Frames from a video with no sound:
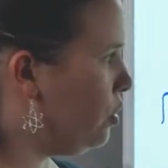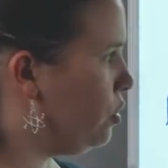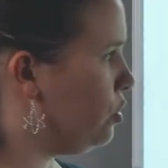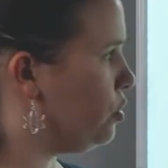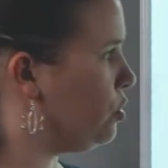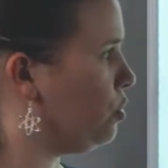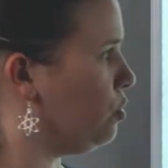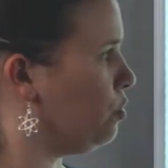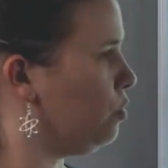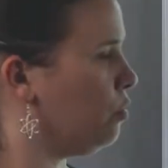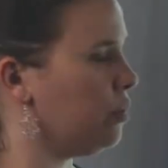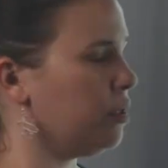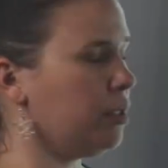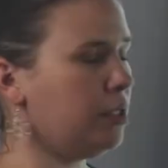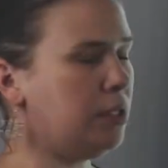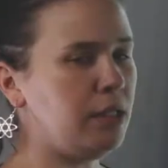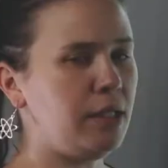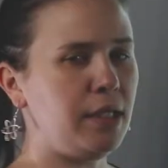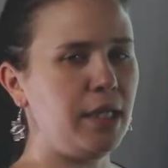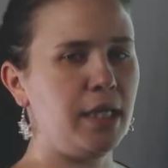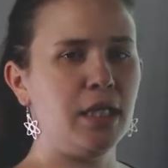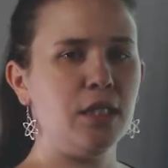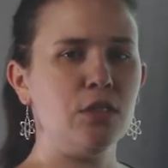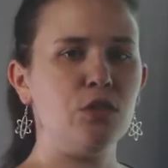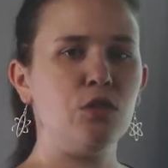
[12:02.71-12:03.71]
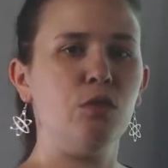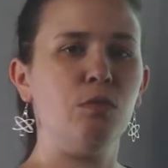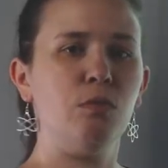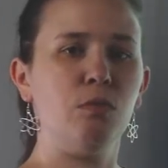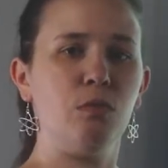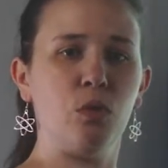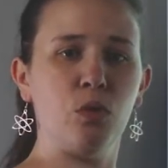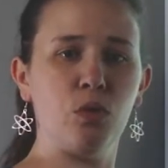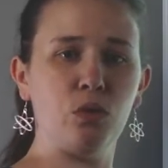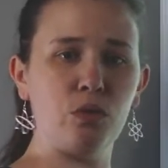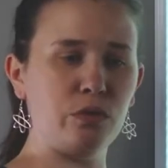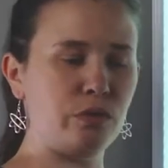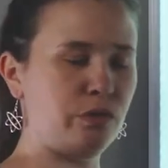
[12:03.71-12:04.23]
So we're going to cancel
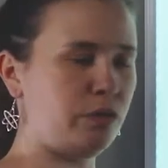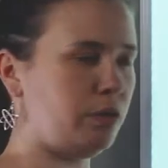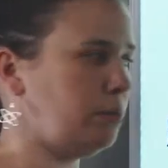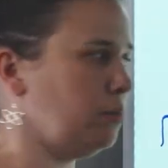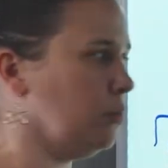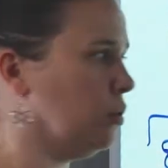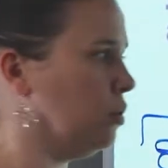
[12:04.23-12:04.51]
mole for